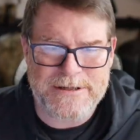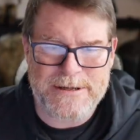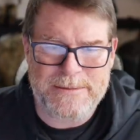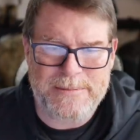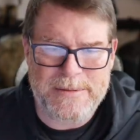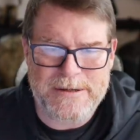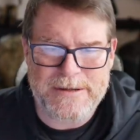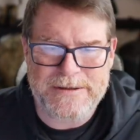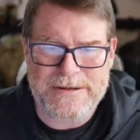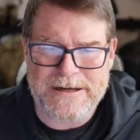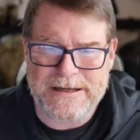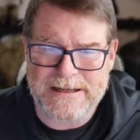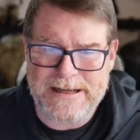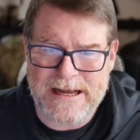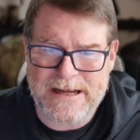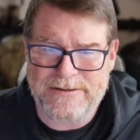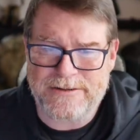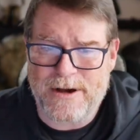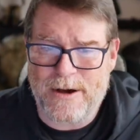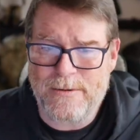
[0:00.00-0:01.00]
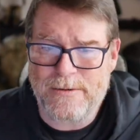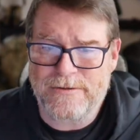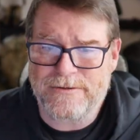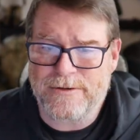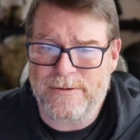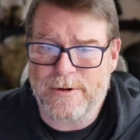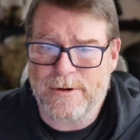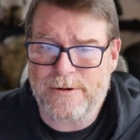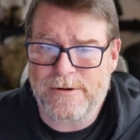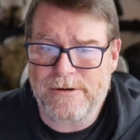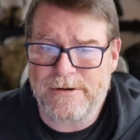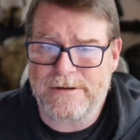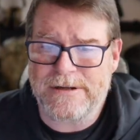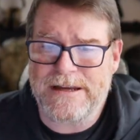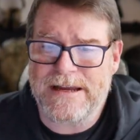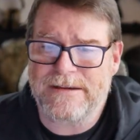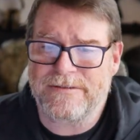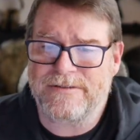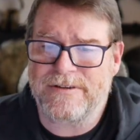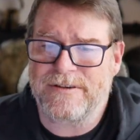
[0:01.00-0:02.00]
in the bill that allows owners who
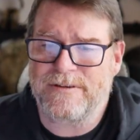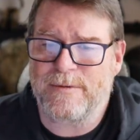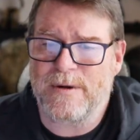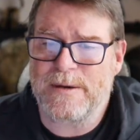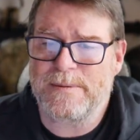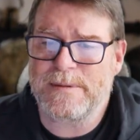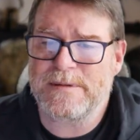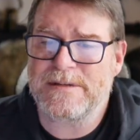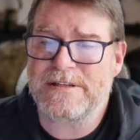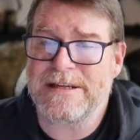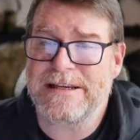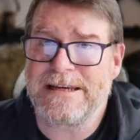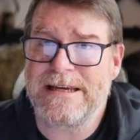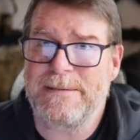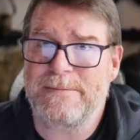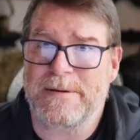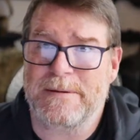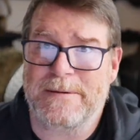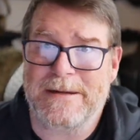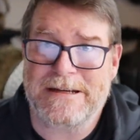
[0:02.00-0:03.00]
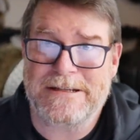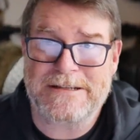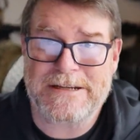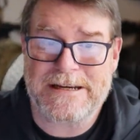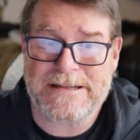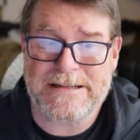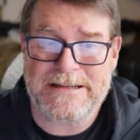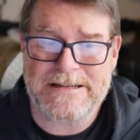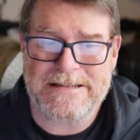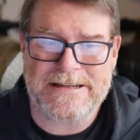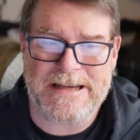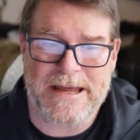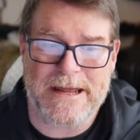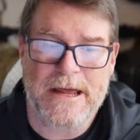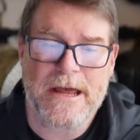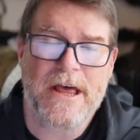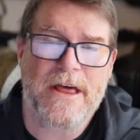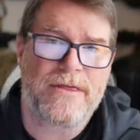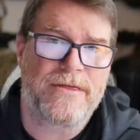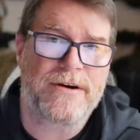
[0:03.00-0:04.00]
currently have such weapons to keep them. Now, check this out.